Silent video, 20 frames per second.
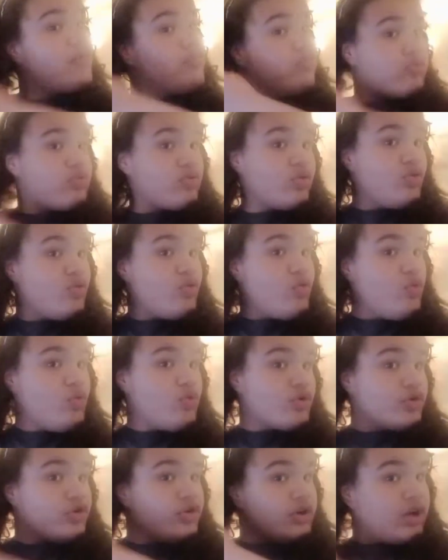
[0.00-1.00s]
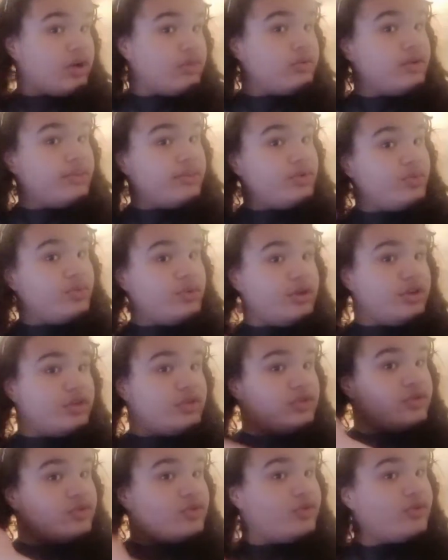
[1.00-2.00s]
pre-ordered WWE
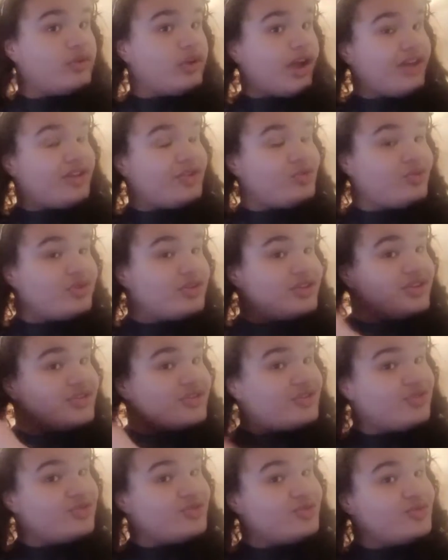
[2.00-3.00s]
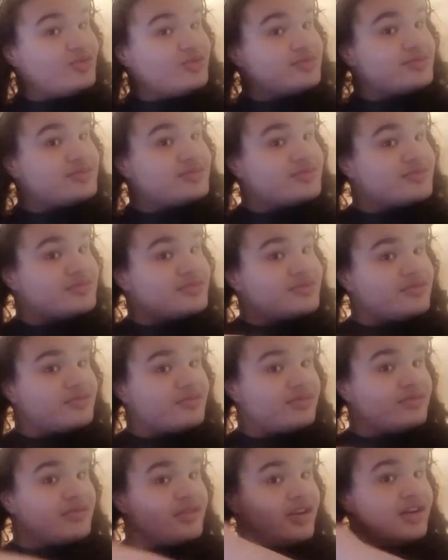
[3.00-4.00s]
2K22.
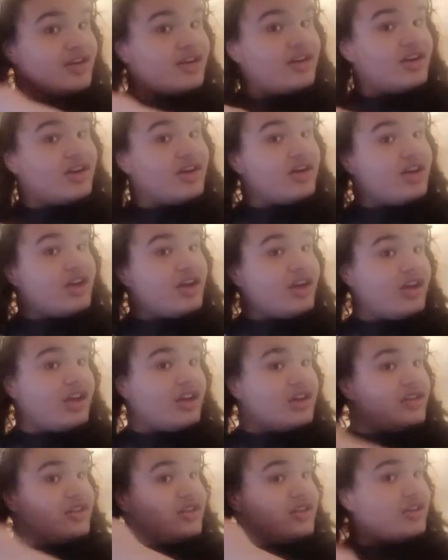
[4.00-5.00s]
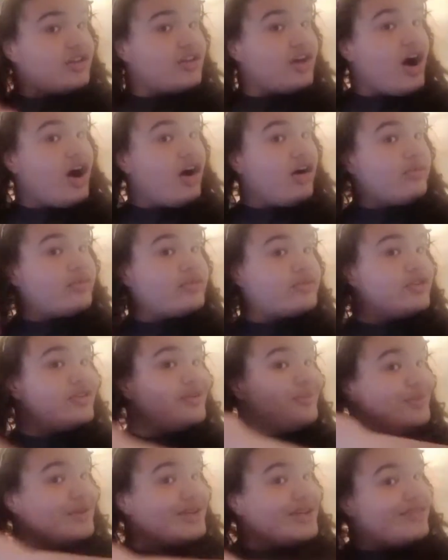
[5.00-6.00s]
Mm-hmm. And y'all still
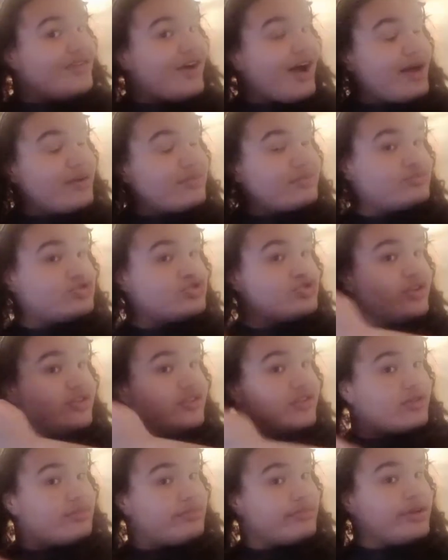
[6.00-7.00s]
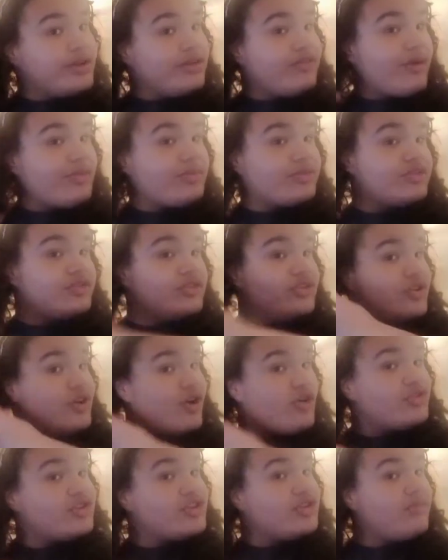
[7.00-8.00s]
believe that trust and believe I'm still
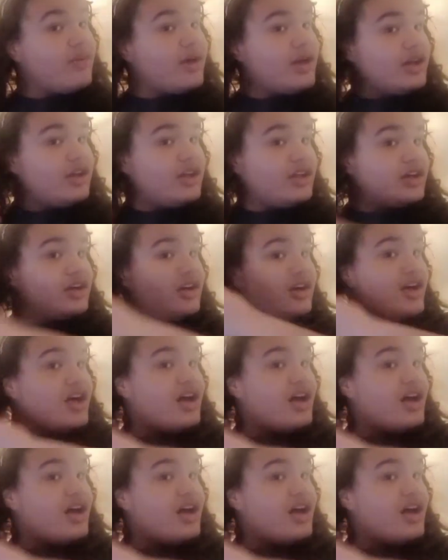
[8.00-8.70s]
going to Mania.